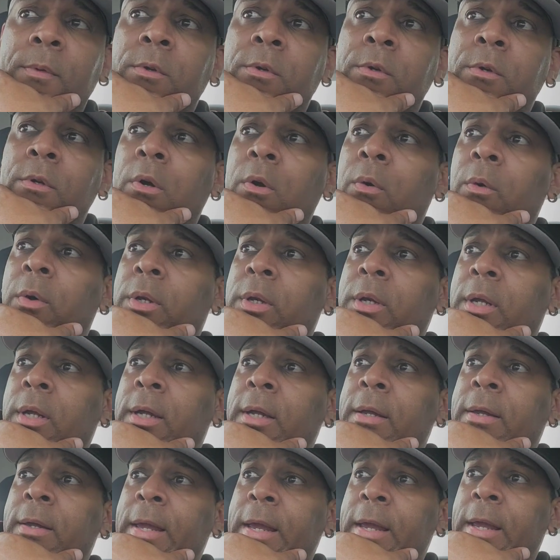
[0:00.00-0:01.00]
You know, and
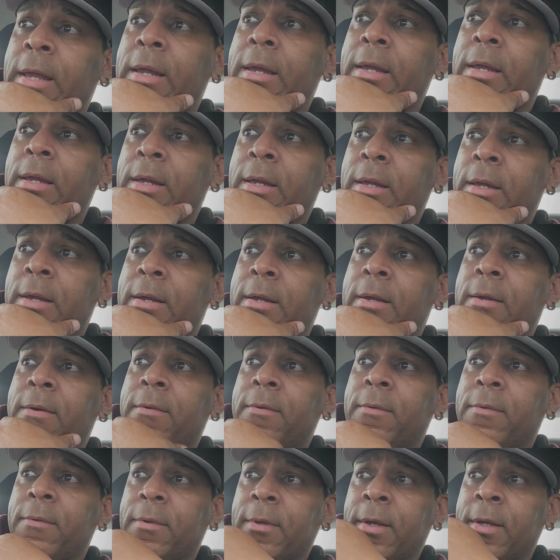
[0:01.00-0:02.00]

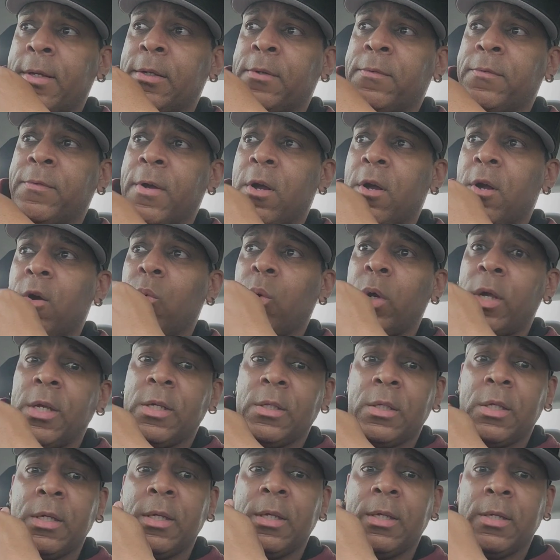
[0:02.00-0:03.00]
he has found
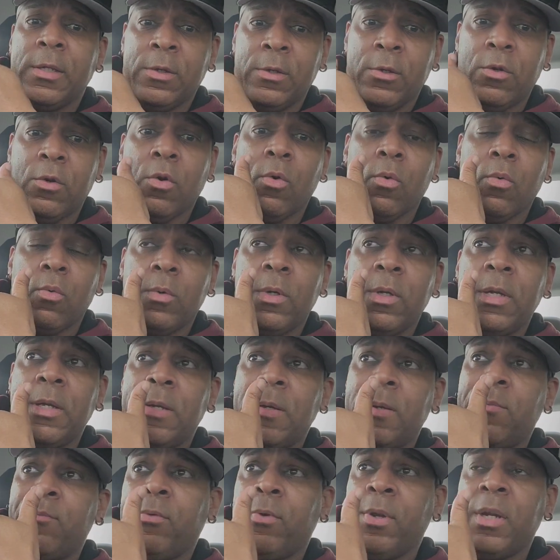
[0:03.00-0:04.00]
ways to, you know,
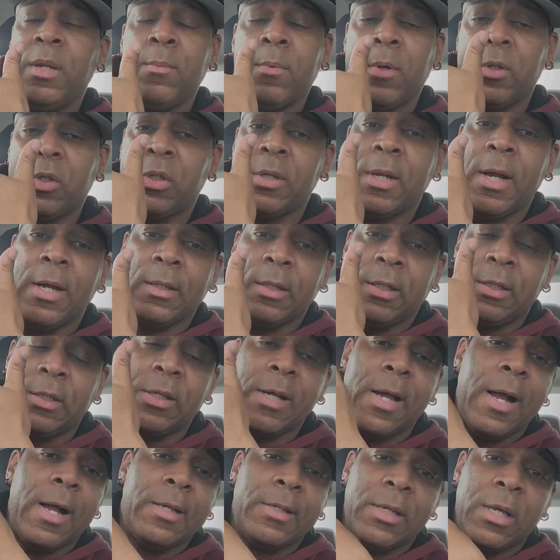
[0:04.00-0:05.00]
he pretty much knock these
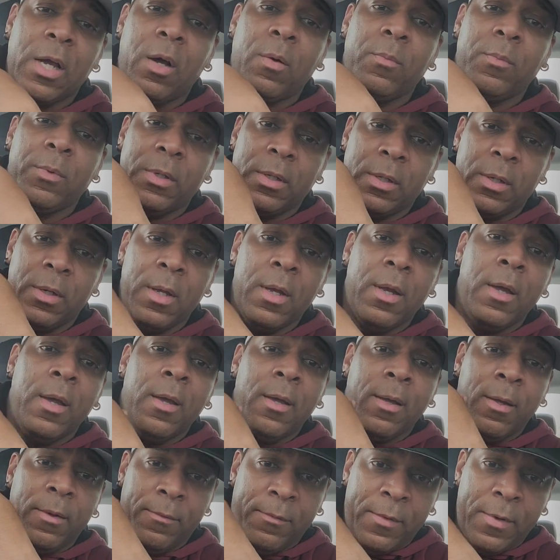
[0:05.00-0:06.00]
guys out, and
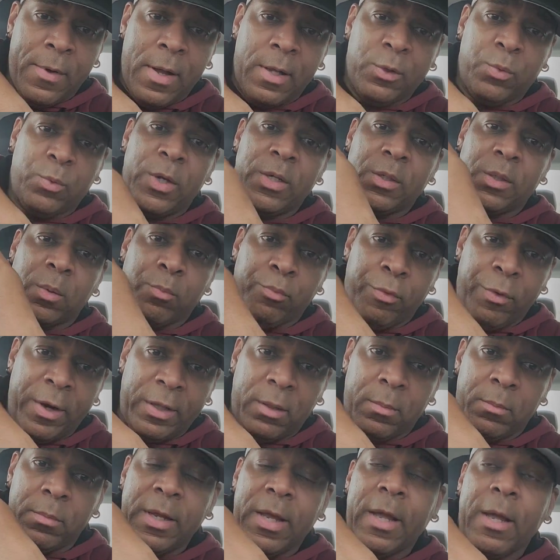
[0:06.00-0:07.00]
he finds ways to
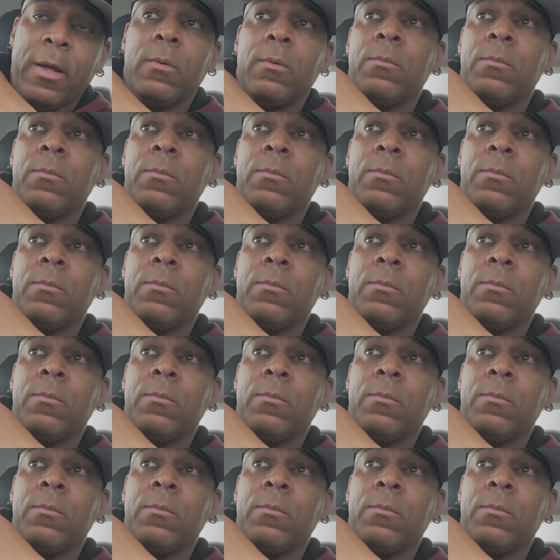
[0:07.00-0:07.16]
break them down.